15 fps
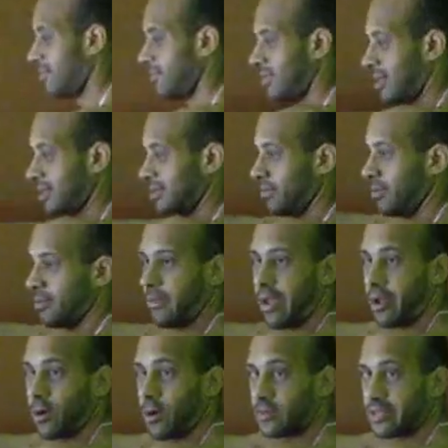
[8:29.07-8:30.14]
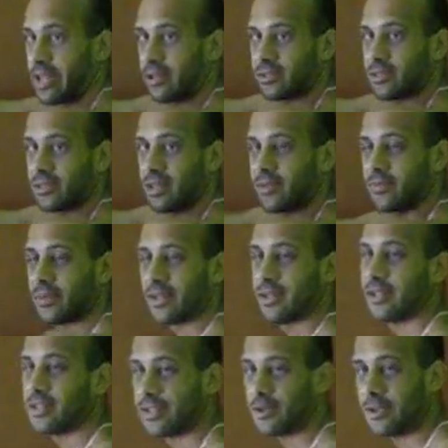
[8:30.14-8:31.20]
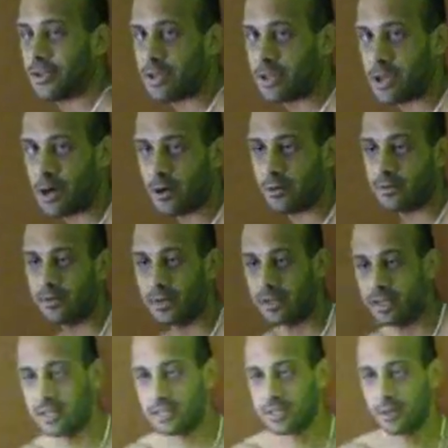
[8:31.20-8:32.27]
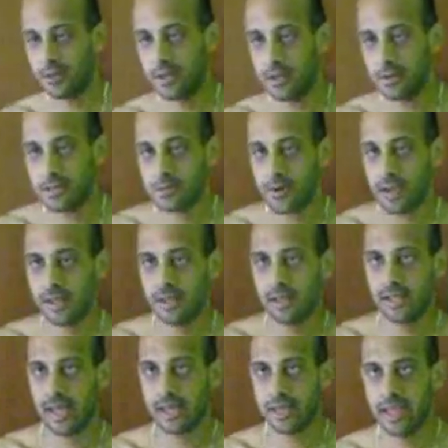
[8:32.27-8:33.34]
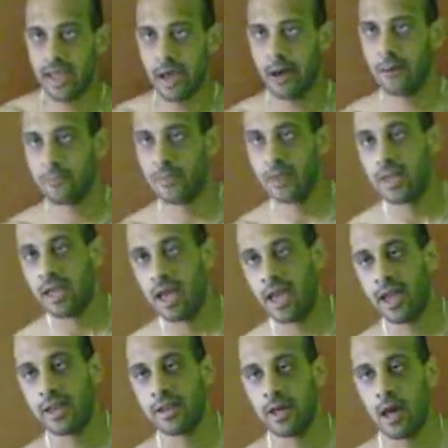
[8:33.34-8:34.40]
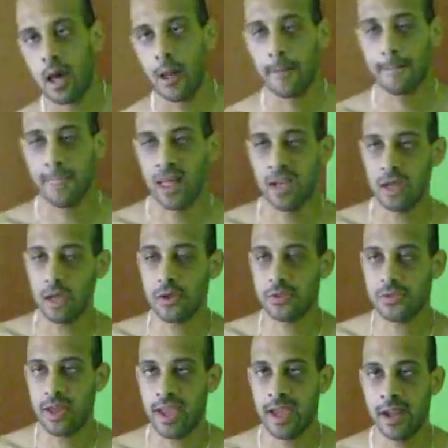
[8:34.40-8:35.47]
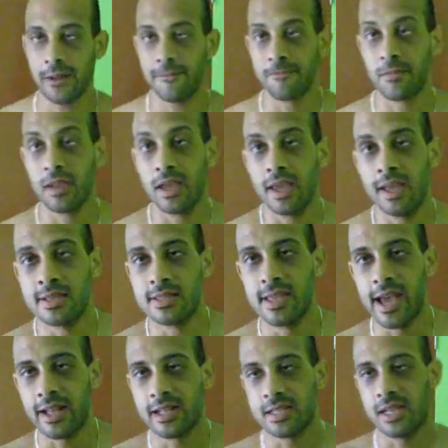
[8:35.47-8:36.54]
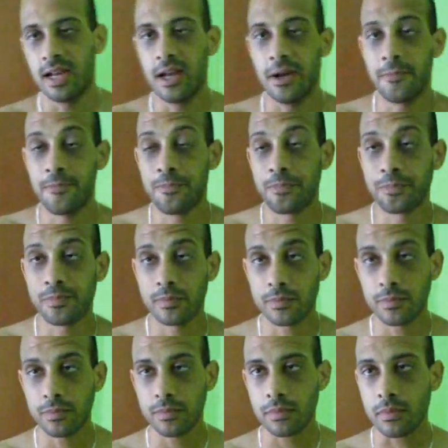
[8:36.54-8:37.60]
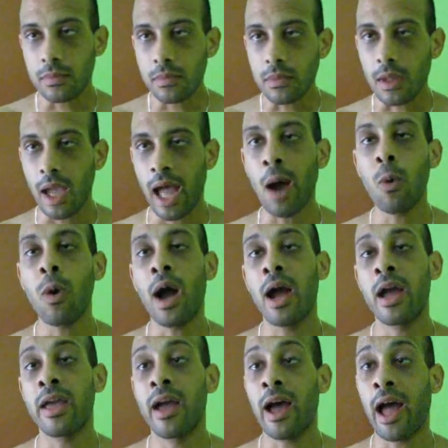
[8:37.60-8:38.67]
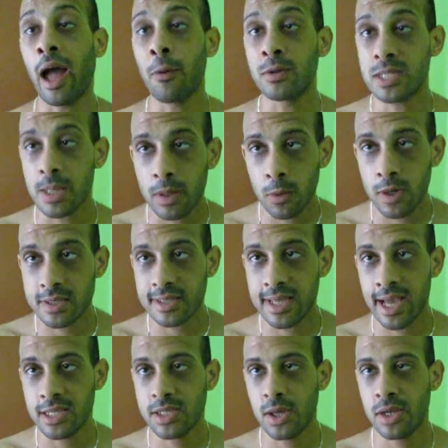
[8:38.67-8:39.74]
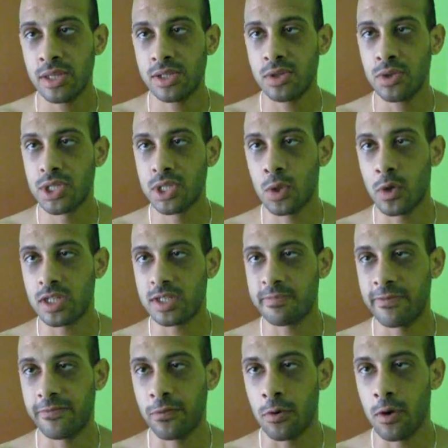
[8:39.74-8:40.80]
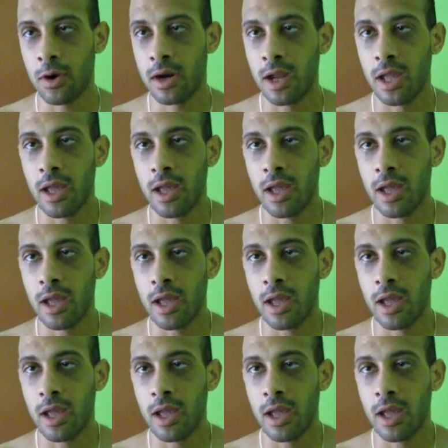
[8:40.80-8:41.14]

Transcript: I can put my arms out. So there you go. So here's what I look like now. And another thing is that I was able to wear size 32 shorts before,